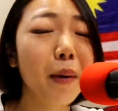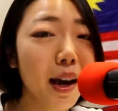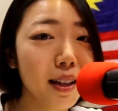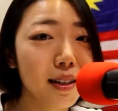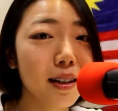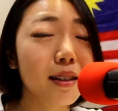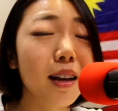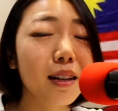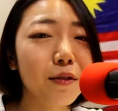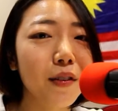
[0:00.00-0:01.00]
pets and
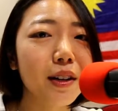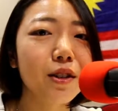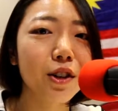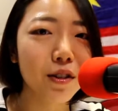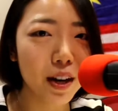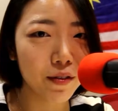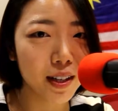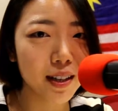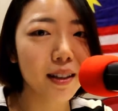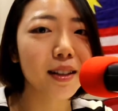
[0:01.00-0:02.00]
satisfies your
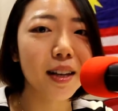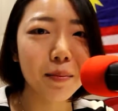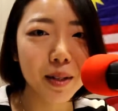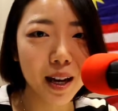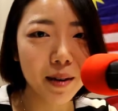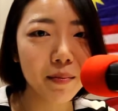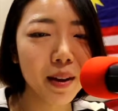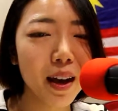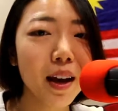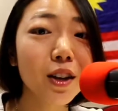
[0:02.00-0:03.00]
cravings at the same
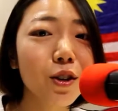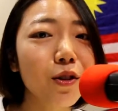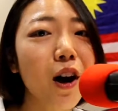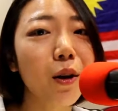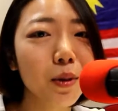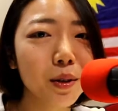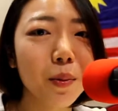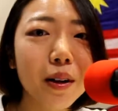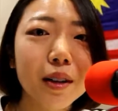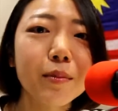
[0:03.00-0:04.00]
time, you are
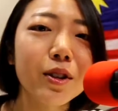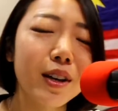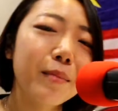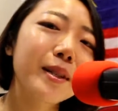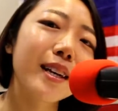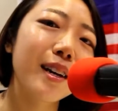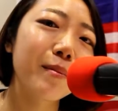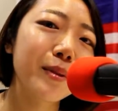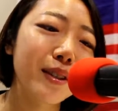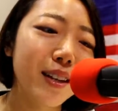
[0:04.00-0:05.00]
always welcome to CuBs and
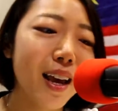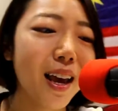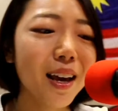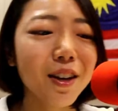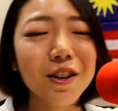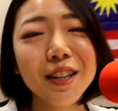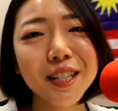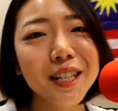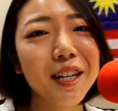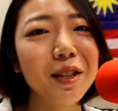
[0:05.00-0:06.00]
CuPs. You're
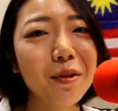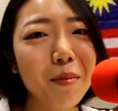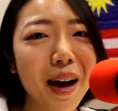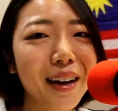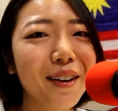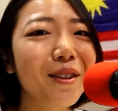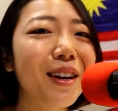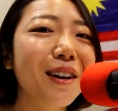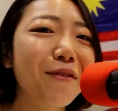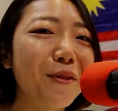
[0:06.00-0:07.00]
listening to Meg
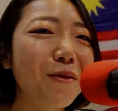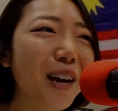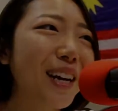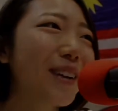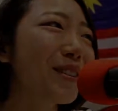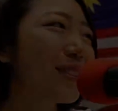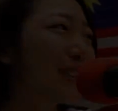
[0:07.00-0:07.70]
on AFO Radio.